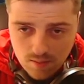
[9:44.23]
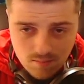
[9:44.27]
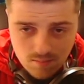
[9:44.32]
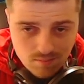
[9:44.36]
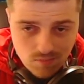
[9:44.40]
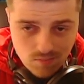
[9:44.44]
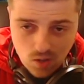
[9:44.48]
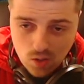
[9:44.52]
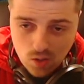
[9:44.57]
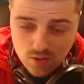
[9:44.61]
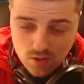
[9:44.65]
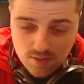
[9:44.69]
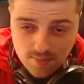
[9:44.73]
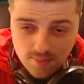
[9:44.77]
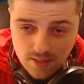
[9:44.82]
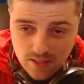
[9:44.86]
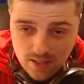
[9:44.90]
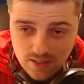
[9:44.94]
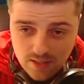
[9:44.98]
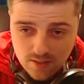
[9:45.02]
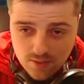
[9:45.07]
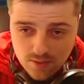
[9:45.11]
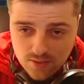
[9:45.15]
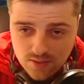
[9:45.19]

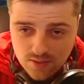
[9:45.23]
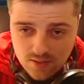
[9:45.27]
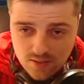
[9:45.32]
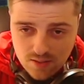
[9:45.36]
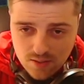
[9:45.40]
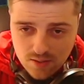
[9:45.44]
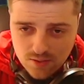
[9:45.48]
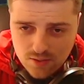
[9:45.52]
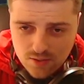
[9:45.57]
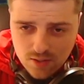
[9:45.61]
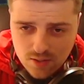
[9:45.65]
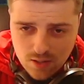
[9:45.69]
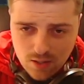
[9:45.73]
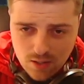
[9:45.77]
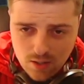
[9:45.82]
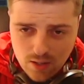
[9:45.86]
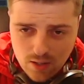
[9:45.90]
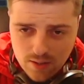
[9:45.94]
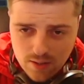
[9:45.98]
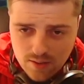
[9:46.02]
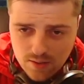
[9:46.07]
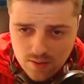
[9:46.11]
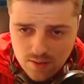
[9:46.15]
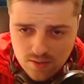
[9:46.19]
Ultimately, there was not a
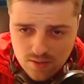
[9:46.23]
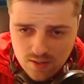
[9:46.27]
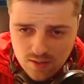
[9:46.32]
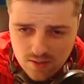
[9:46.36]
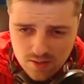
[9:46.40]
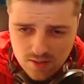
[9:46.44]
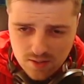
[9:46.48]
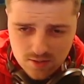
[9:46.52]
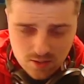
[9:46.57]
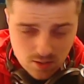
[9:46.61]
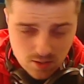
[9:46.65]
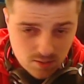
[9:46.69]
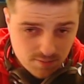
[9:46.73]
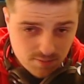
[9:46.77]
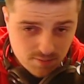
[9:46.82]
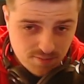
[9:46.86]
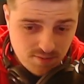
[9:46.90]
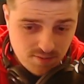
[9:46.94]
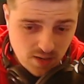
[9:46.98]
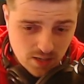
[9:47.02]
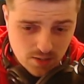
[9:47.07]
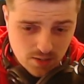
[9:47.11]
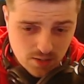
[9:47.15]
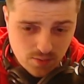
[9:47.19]
lot. There's a lot of
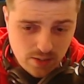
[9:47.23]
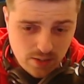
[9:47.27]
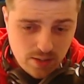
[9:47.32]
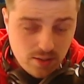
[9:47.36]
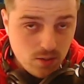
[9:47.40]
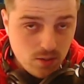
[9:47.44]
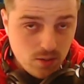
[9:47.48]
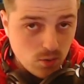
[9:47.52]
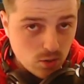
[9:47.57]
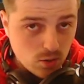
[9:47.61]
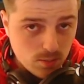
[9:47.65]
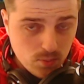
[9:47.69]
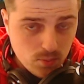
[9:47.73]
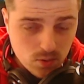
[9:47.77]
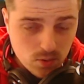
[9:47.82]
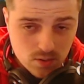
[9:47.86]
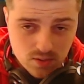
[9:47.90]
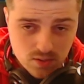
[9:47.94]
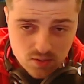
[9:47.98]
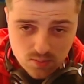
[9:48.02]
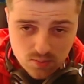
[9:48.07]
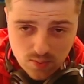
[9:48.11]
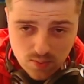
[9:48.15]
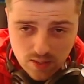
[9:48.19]
fuckery in the order book
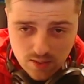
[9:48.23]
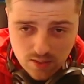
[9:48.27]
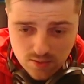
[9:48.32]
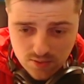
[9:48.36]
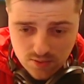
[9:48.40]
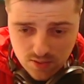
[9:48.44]
as well.